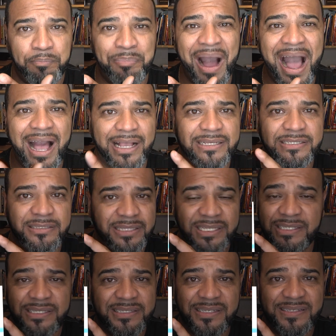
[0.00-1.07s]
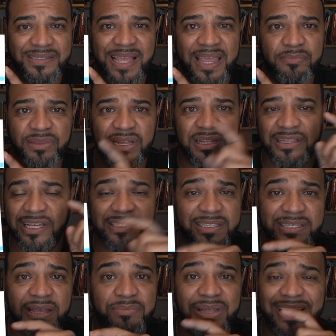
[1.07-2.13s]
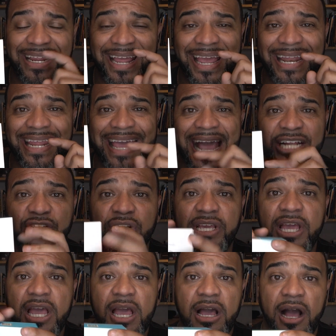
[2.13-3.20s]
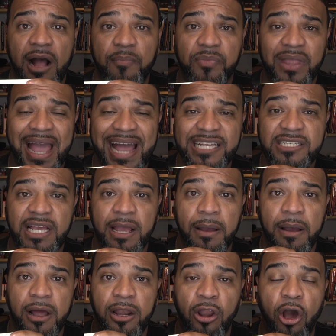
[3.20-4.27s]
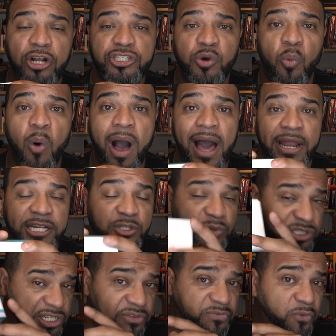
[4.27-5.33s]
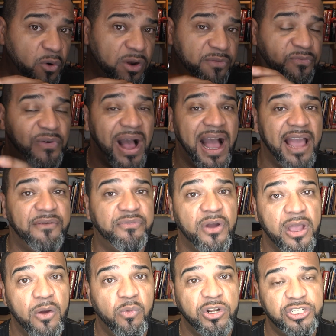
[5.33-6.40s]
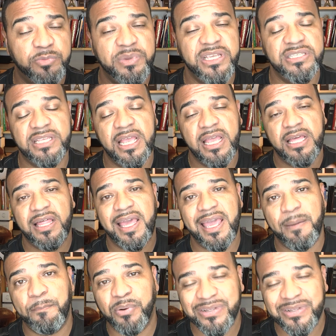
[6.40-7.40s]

box? This is the same thing. It does the same thing, and it actually has a larger wattage, which is 45, which means it